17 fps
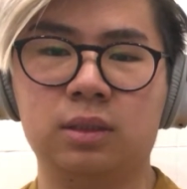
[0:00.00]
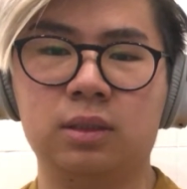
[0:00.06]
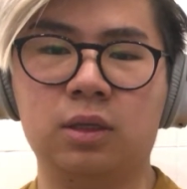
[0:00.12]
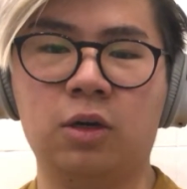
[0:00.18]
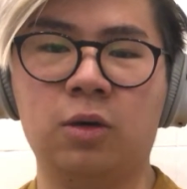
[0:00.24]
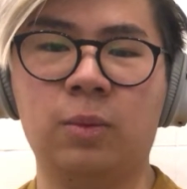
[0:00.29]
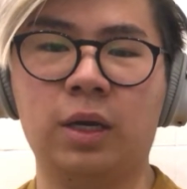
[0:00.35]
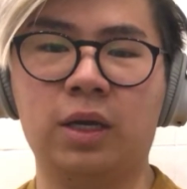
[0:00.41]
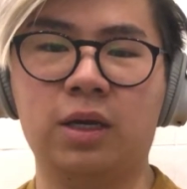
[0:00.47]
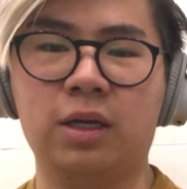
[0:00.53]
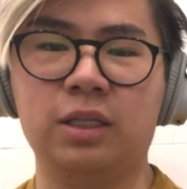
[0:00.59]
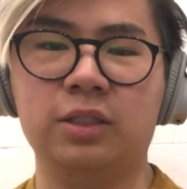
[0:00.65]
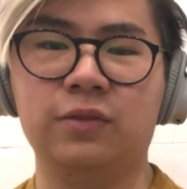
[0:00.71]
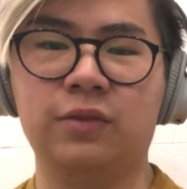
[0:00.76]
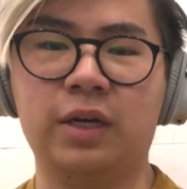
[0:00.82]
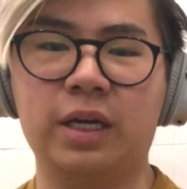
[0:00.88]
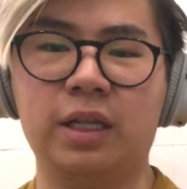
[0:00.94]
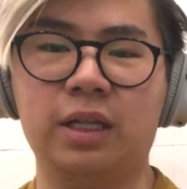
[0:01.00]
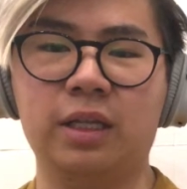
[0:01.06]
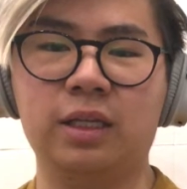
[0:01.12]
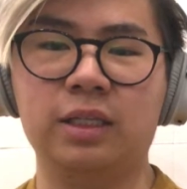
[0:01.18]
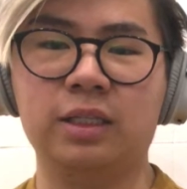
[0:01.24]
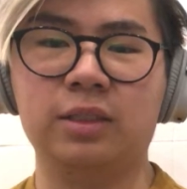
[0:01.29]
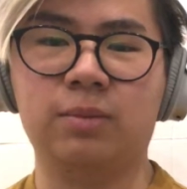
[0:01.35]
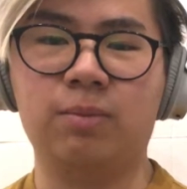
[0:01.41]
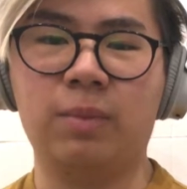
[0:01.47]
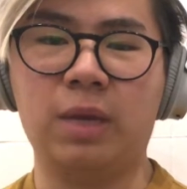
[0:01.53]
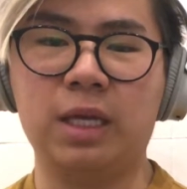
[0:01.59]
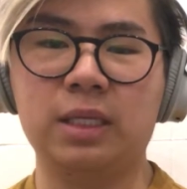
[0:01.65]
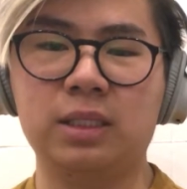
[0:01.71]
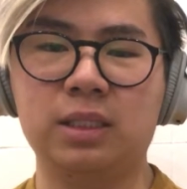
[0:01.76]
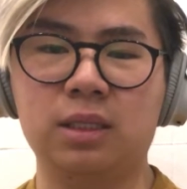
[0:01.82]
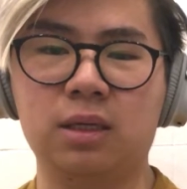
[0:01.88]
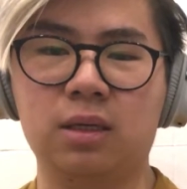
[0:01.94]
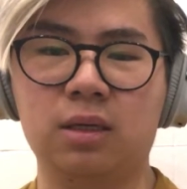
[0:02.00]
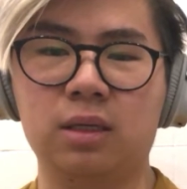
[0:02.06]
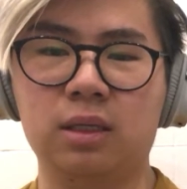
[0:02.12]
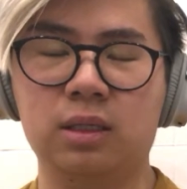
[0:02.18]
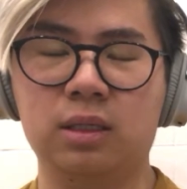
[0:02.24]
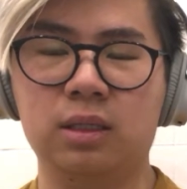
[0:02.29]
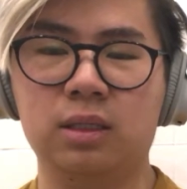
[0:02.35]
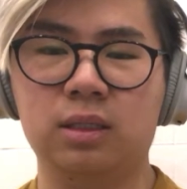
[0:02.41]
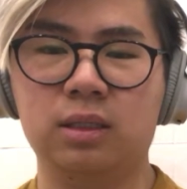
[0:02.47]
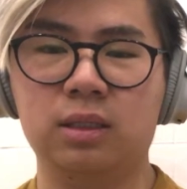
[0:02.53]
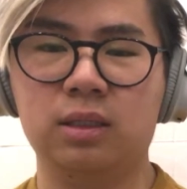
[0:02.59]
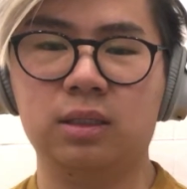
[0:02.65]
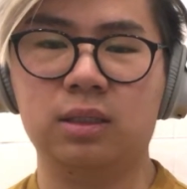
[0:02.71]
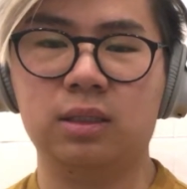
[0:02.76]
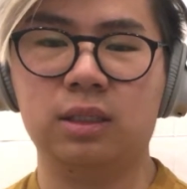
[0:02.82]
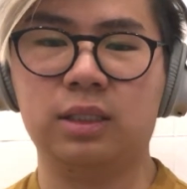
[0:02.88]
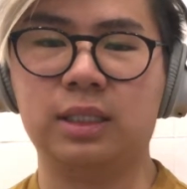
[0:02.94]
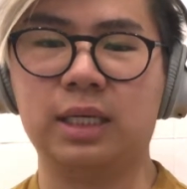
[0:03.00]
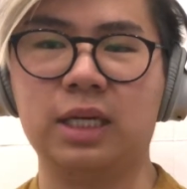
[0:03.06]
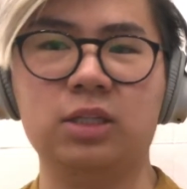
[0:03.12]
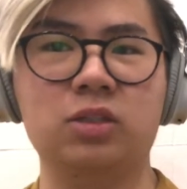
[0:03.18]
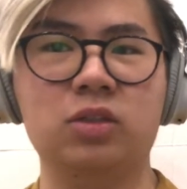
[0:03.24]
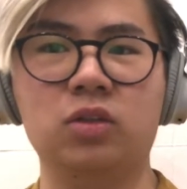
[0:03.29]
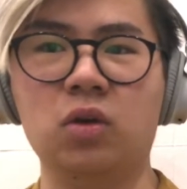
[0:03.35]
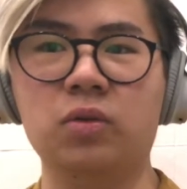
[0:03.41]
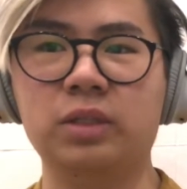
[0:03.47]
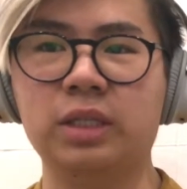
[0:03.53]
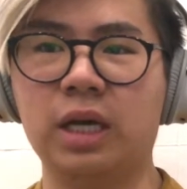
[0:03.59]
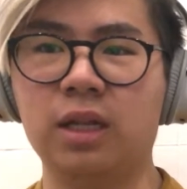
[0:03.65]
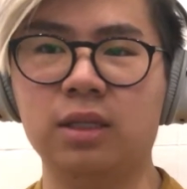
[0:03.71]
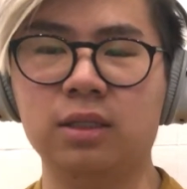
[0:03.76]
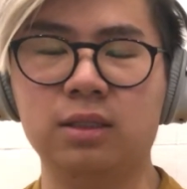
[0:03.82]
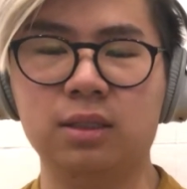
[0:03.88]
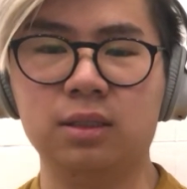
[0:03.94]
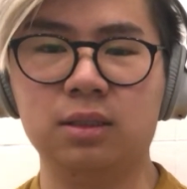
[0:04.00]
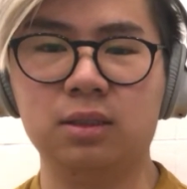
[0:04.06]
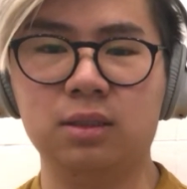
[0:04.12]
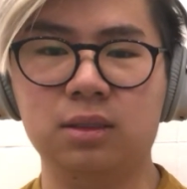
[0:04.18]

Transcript: Oh my god, his violin is amazing. This guy is so talented.